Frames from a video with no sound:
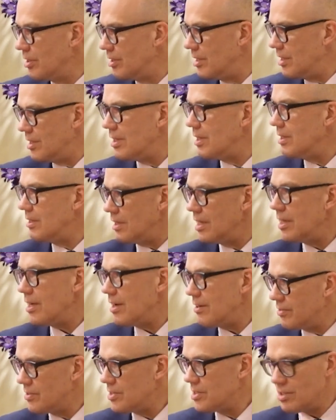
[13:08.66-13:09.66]
the
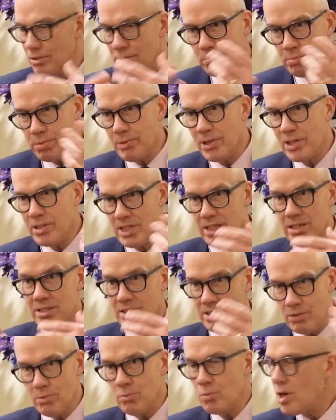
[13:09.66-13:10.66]
EF are still promoting. It's
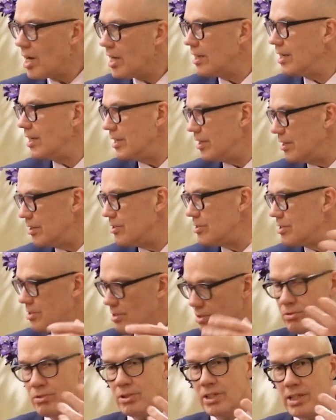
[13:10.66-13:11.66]
still widely used.
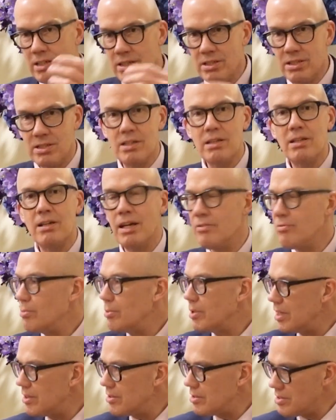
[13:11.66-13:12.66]
School leaders and
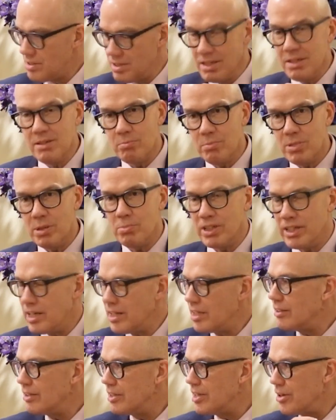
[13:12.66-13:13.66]
everybody else, people in
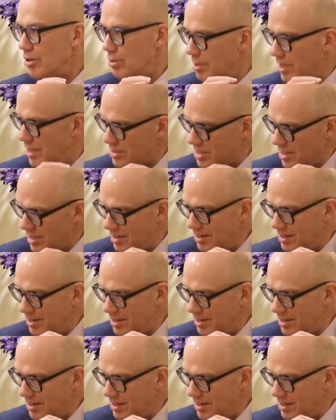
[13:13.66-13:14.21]
England know about it.